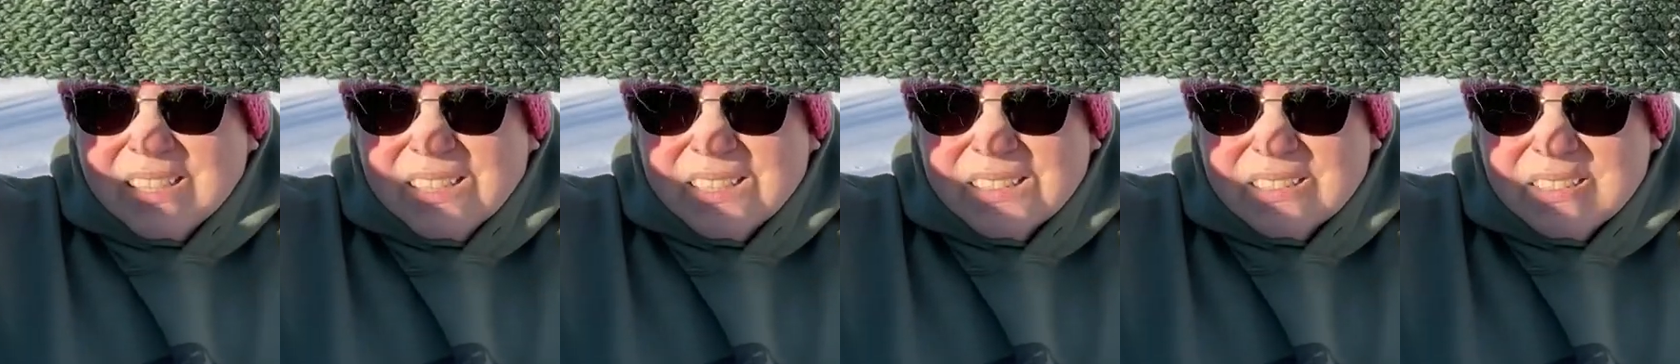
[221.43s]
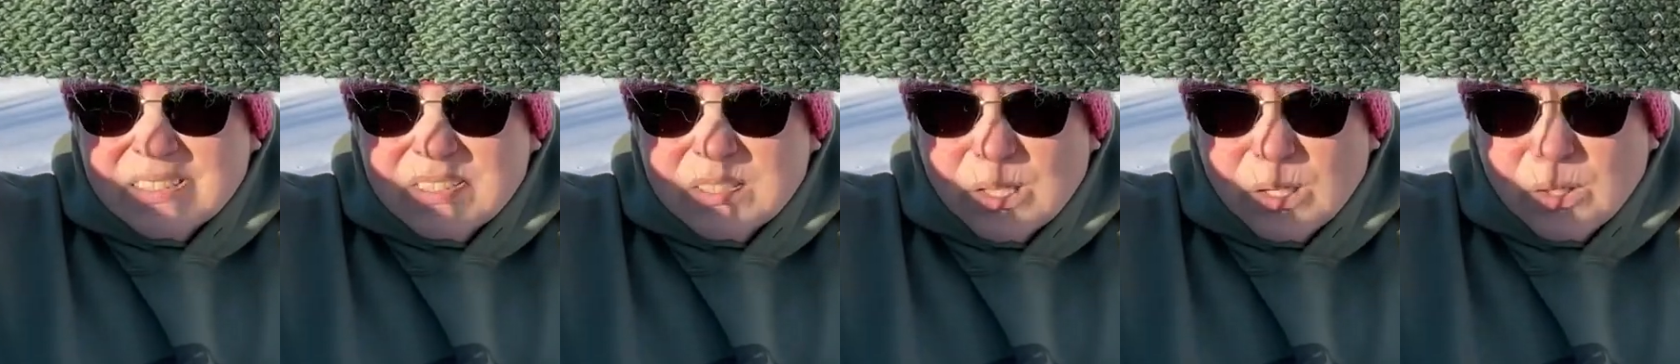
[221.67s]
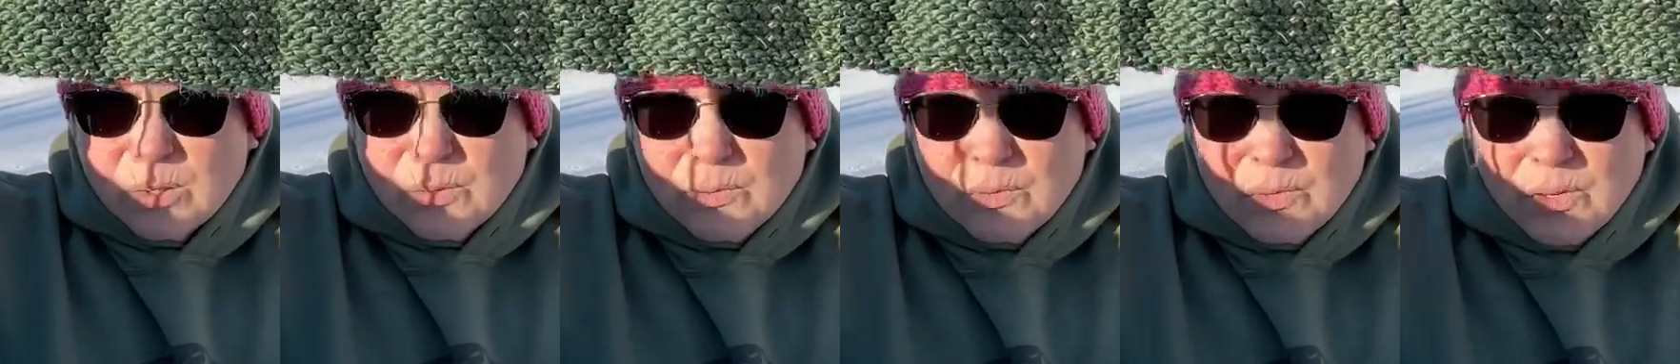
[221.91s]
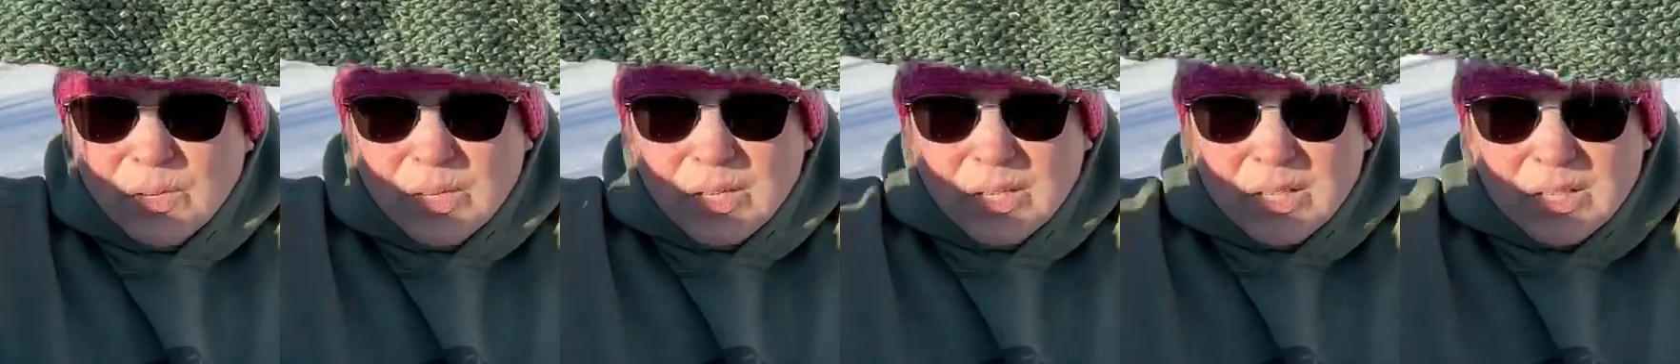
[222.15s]
And so
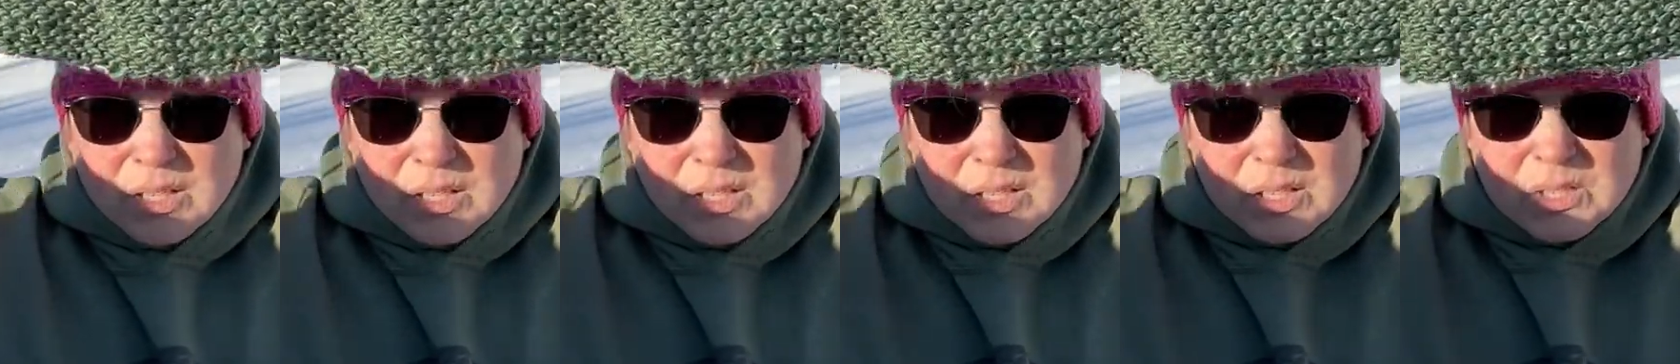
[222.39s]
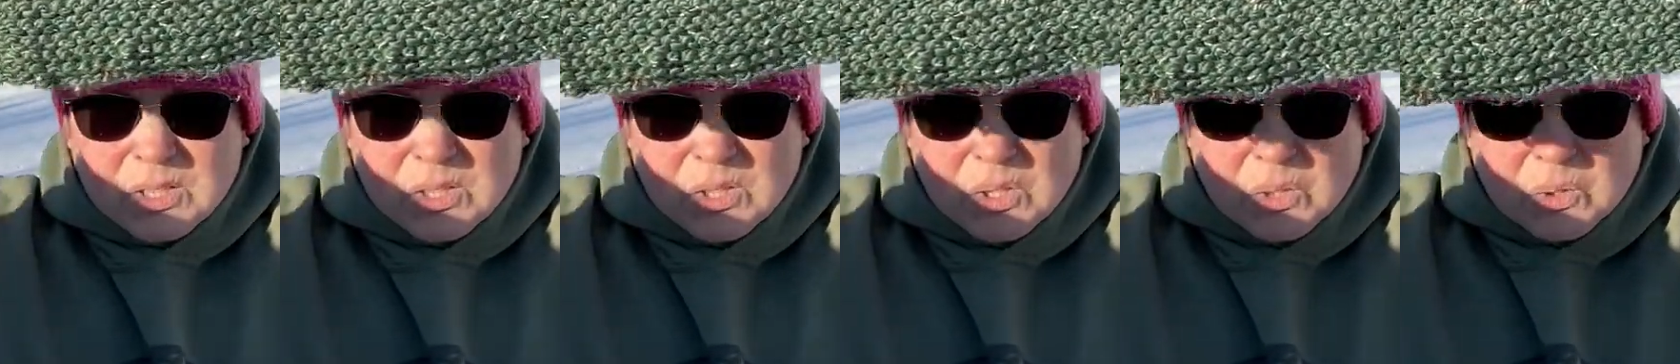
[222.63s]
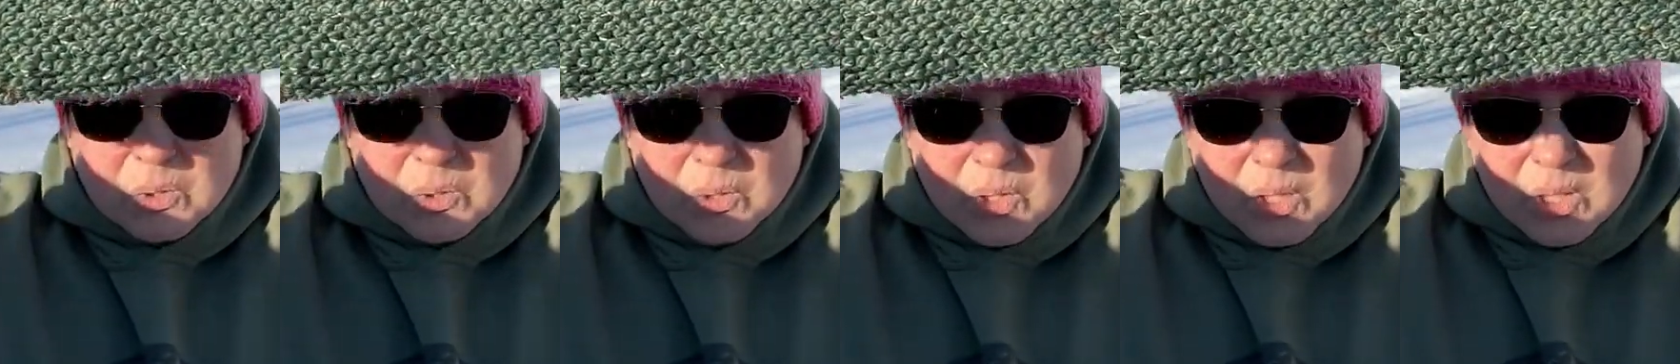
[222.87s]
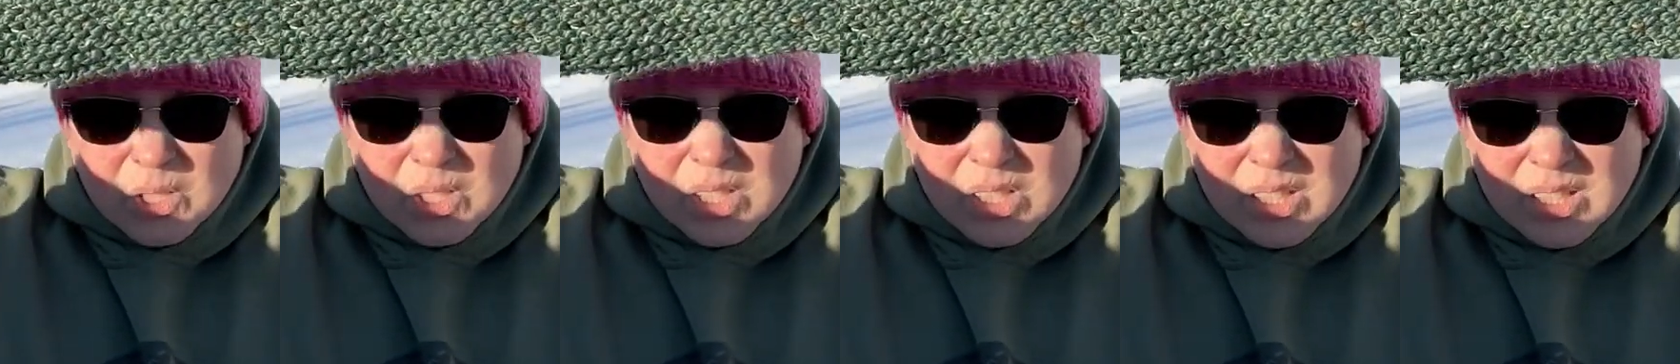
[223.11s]
far, so
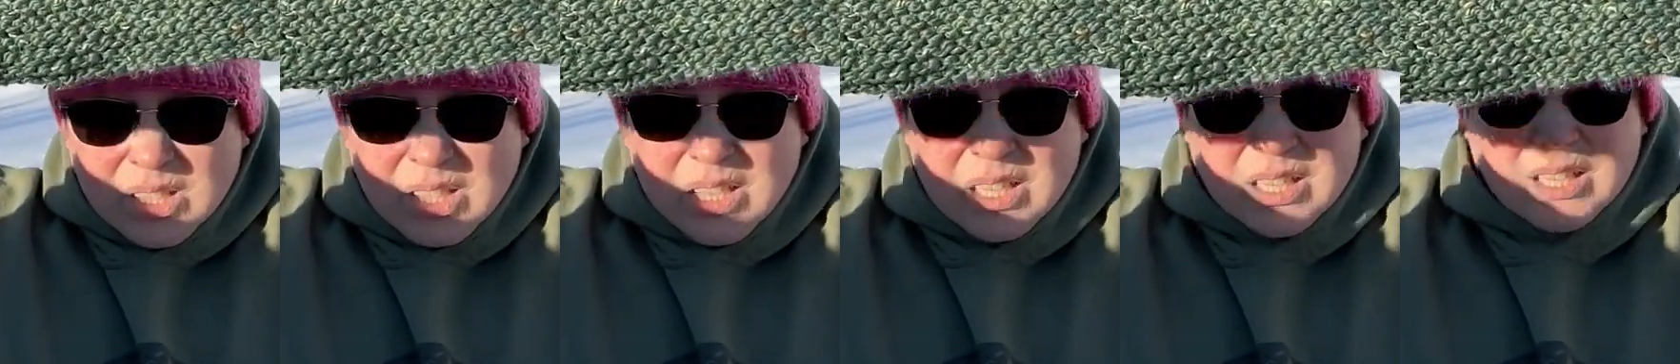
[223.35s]
good.